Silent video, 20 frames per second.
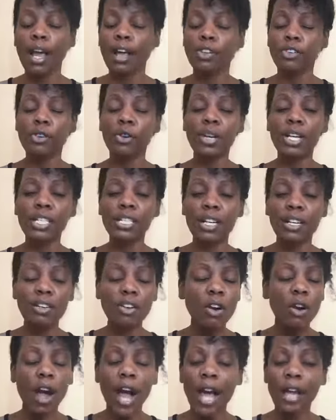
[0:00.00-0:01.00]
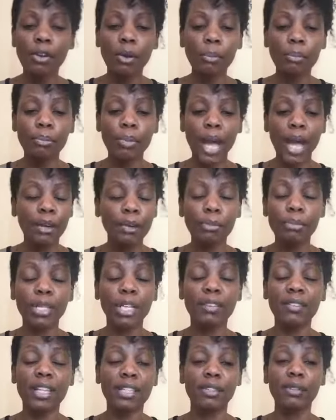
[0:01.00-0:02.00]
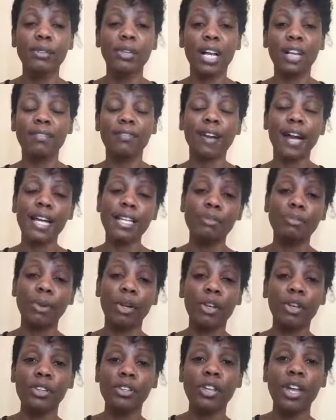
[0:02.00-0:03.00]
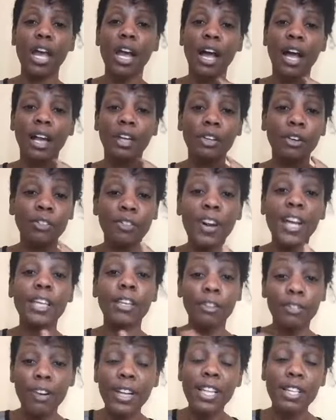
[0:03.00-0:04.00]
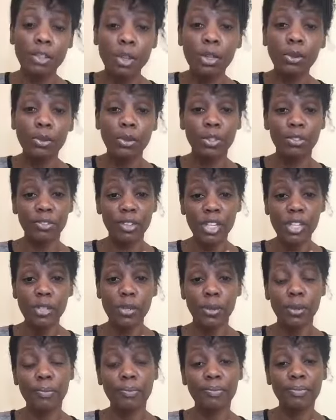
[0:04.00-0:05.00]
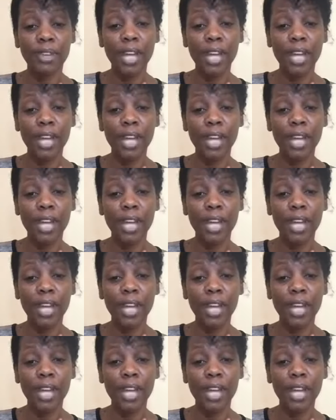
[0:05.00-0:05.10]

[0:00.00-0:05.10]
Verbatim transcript: So he said, "No, I don't I don't believe that's good advice because your fa- your father's going to defeat you."